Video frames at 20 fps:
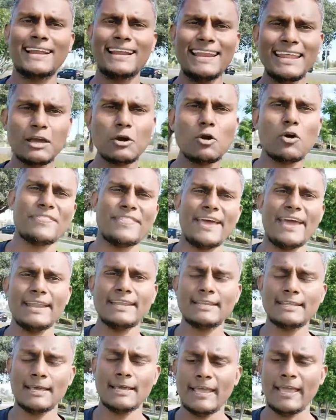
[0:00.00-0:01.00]
Click on that,
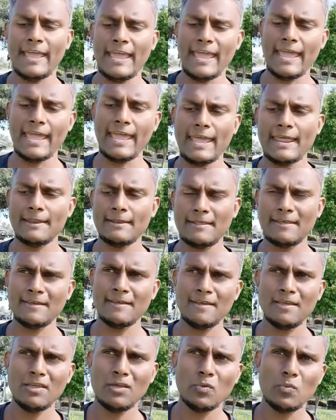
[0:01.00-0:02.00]
and
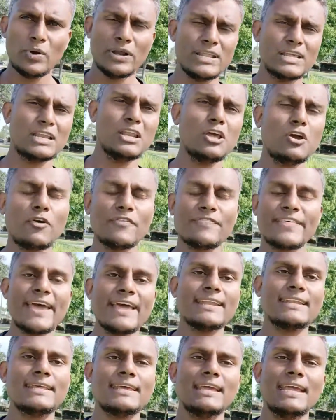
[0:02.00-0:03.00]
when you click on that,